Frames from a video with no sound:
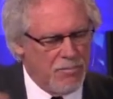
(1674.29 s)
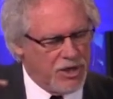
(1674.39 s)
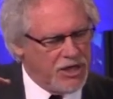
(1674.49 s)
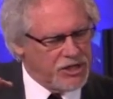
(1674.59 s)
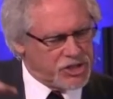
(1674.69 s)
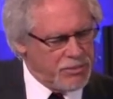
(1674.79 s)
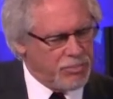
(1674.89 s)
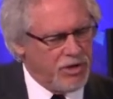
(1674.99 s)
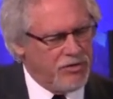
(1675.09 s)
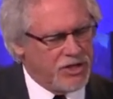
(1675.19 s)
but
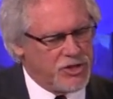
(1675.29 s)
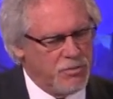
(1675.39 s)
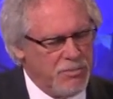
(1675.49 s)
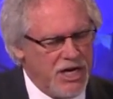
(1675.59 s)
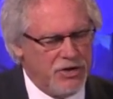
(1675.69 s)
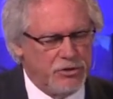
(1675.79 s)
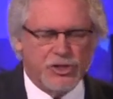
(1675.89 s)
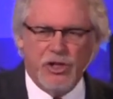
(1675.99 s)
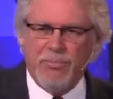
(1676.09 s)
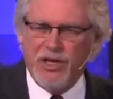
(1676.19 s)
simply that you may do
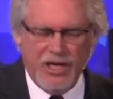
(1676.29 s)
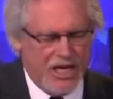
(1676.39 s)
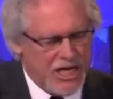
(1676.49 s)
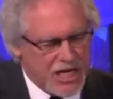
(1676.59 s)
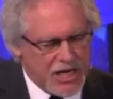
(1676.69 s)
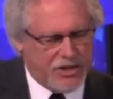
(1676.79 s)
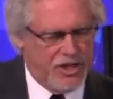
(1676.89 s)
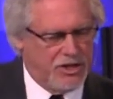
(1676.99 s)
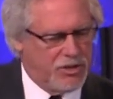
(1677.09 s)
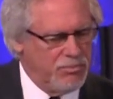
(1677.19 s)
something,
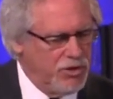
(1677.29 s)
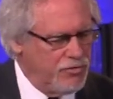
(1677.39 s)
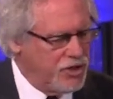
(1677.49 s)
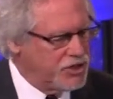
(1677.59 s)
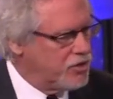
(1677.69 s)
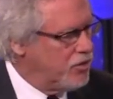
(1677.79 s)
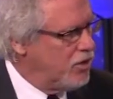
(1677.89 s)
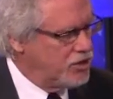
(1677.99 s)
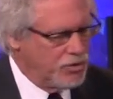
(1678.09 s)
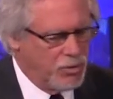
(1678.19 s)
anything, to move things
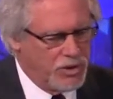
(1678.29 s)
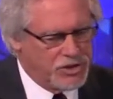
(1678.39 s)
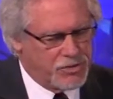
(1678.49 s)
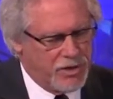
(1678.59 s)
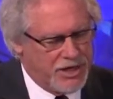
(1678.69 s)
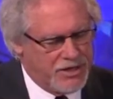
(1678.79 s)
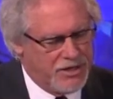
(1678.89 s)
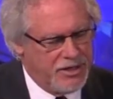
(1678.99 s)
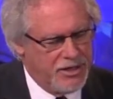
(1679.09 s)
along toward what is right